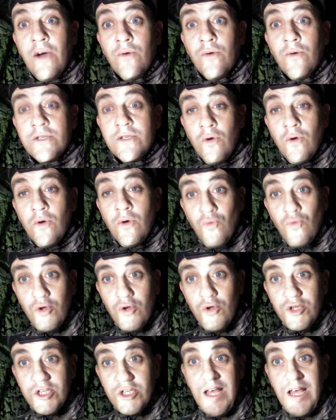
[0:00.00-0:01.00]
So the Roaches
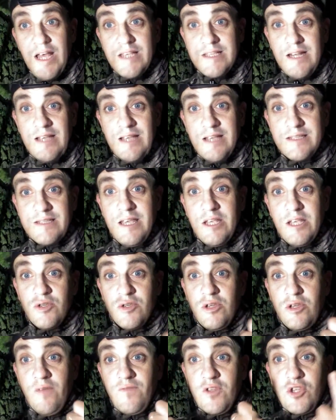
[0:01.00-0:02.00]
Castle has a history of
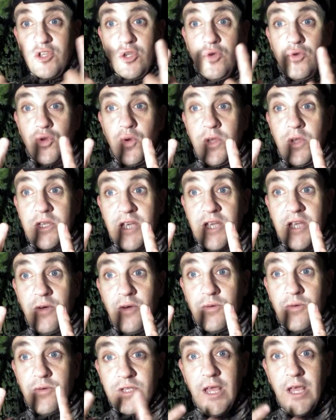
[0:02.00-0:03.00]
the two Twin Towers,
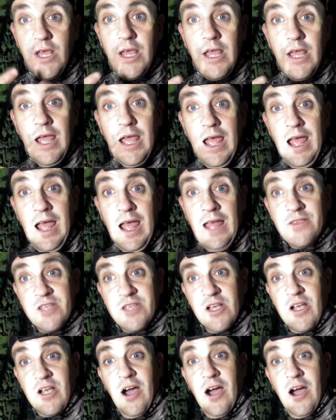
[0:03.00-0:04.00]
and there's a
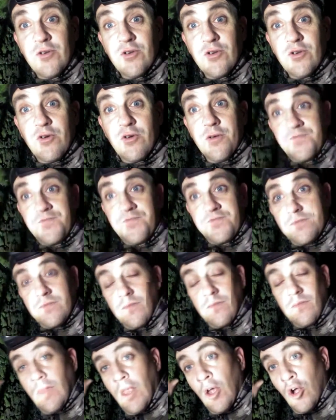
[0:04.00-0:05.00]
corridor
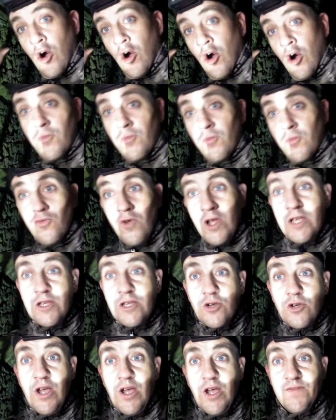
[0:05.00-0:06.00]
come right
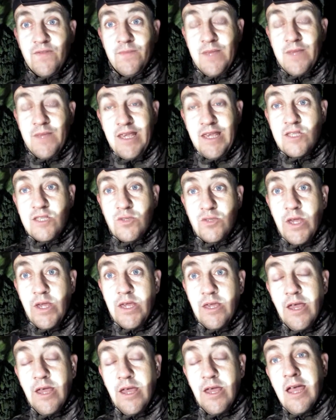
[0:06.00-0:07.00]
across from the east wing,
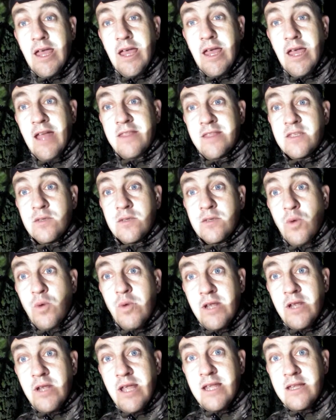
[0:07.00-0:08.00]
and this is where
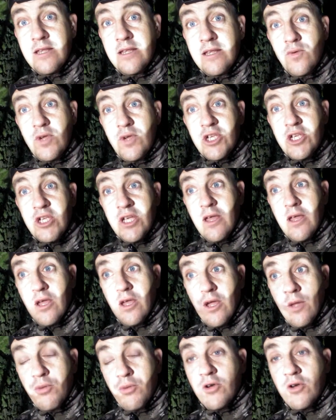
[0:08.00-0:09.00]
Lady Larisha
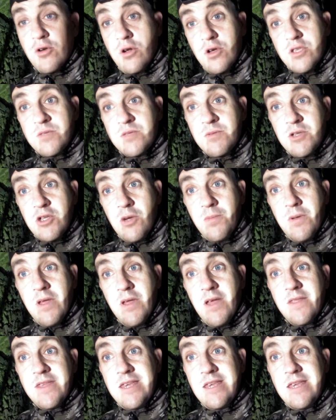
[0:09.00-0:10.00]
brought her husband up at
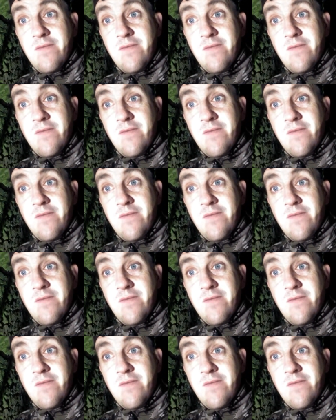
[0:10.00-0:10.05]
the eve